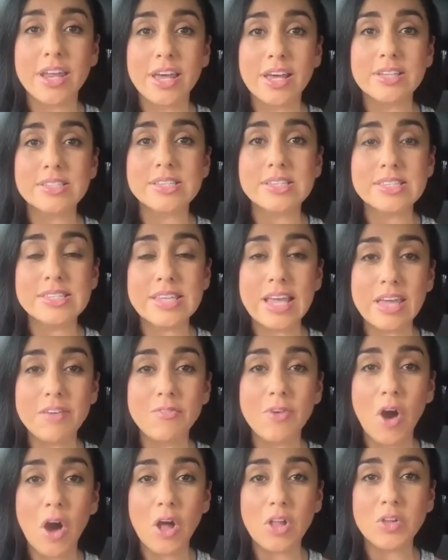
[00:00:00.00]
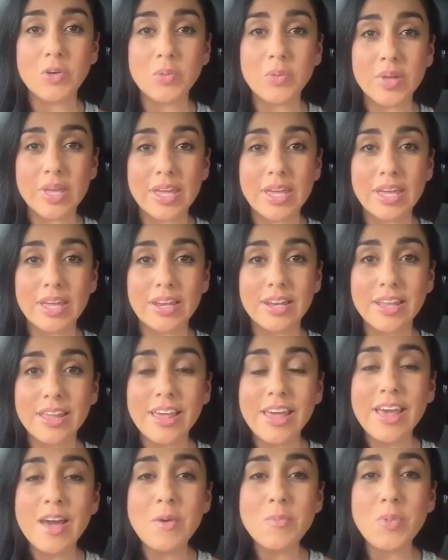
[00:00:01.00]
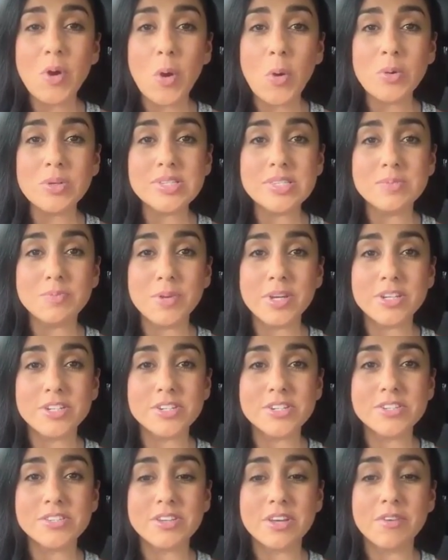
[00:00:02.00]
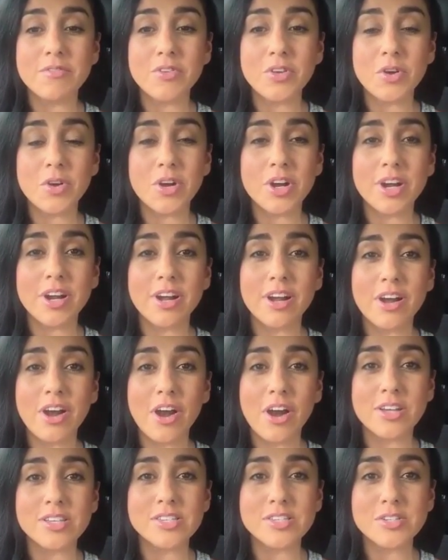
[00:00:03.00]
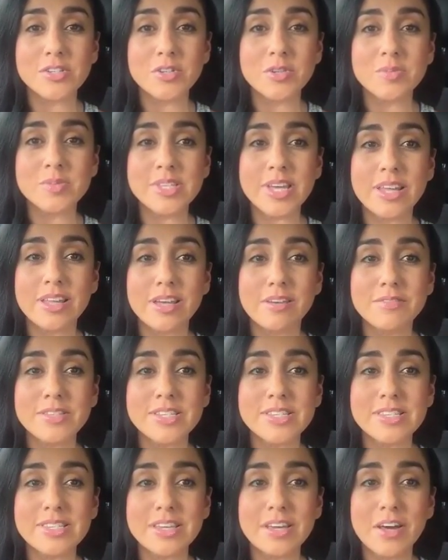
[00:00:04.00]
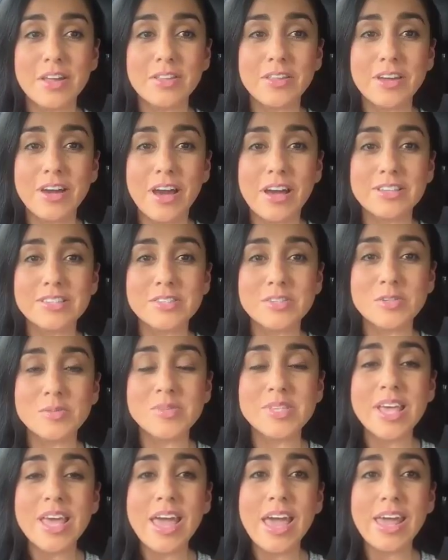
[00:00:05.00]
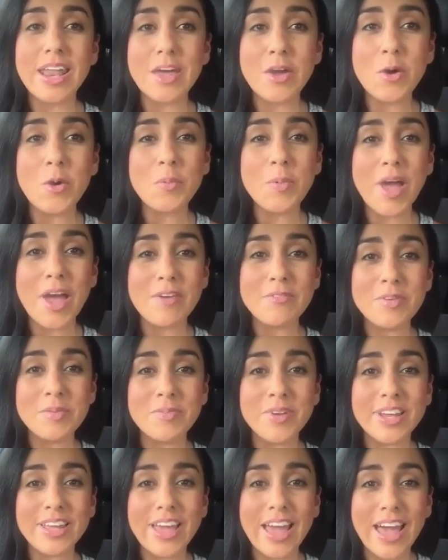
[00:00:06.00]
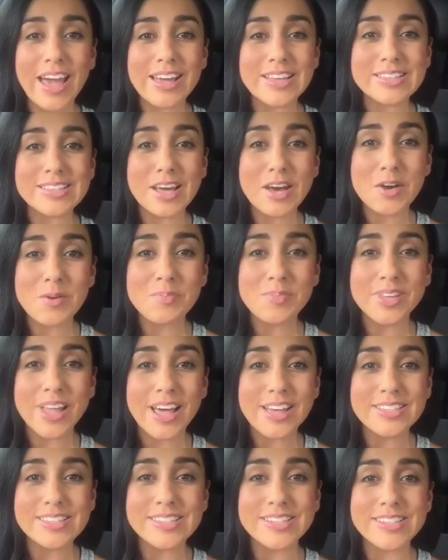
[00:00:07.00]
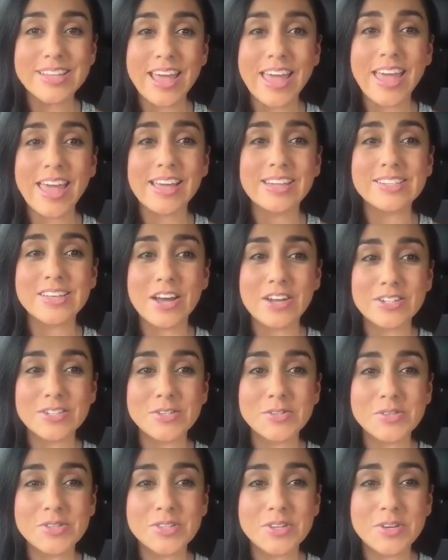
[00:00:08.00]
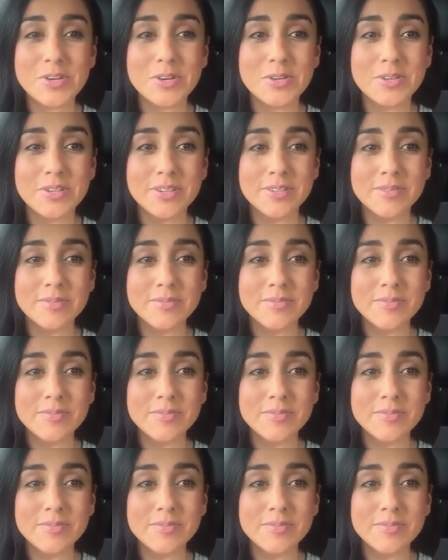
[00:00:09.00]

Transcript: and has a safe Halloween. Post pictures of your costumes. I love to see all the costumes. And I hope everybody has a blessed day. Talk to you soon.